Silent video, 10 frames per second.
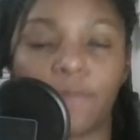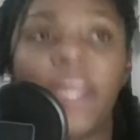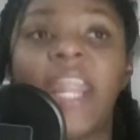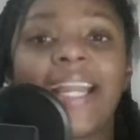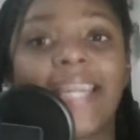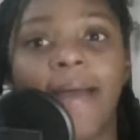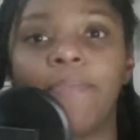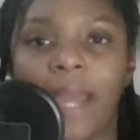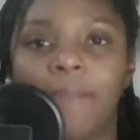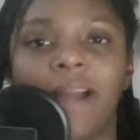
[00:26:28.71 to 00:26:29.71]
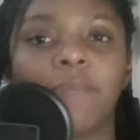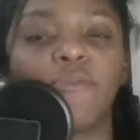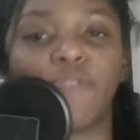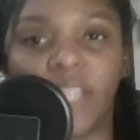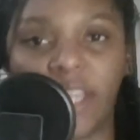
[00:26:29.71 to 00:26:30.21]
and I kept that Bible for
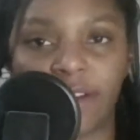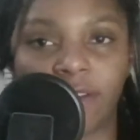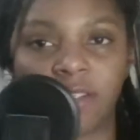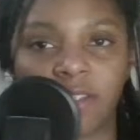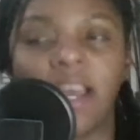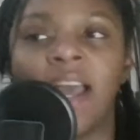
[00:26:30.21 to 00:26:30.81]
years.